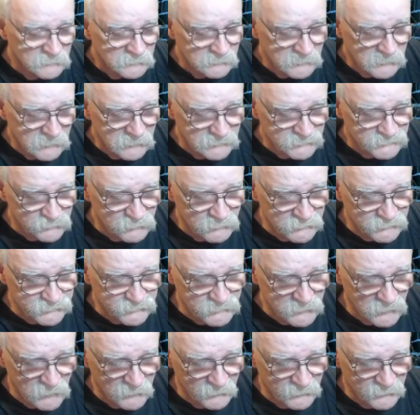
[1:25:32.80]
I'll switch
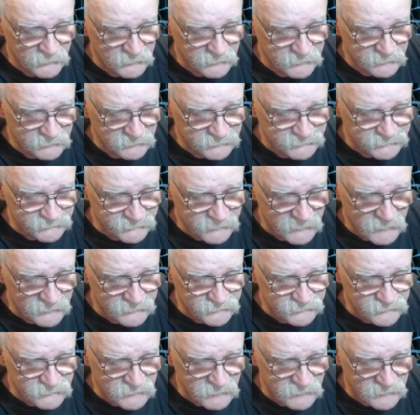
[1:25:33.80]
all the
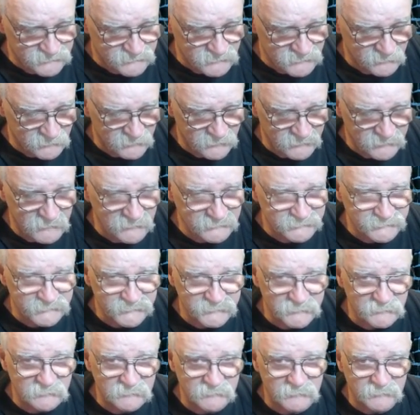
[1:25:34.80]
stash cache and everything. That's
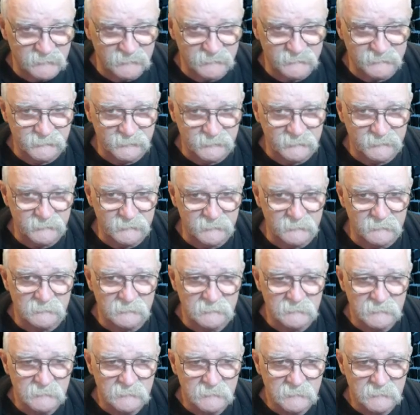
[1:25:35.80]
still going to continue.
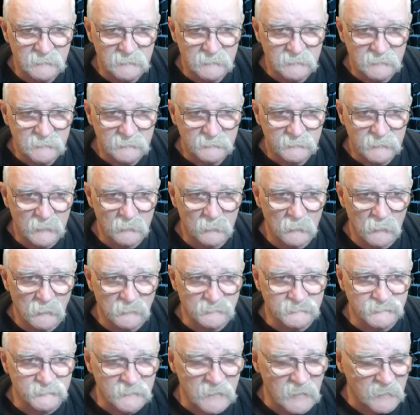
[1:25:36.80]
That
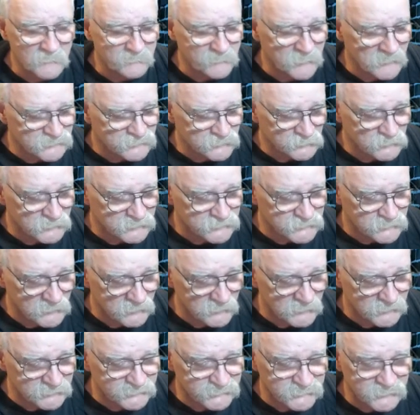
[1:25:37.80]
won't stop. I'll switch all
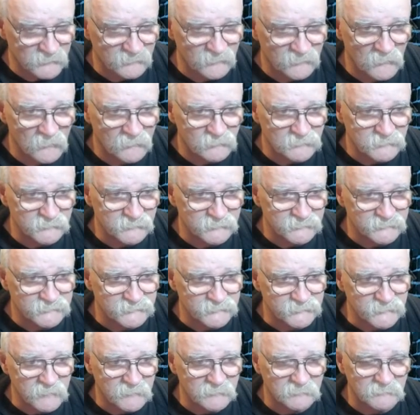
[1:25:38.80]
that stuff over to this
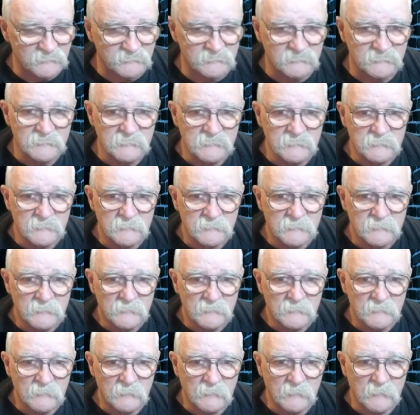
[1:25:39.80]
channel
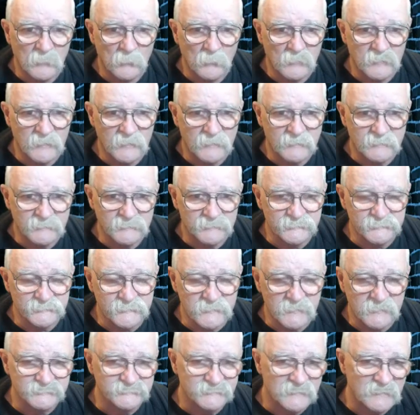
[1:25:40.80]
when I get a
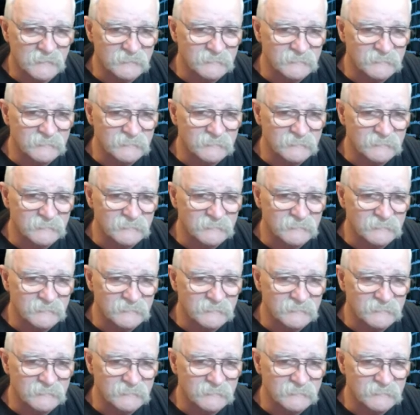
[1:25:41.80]
chance.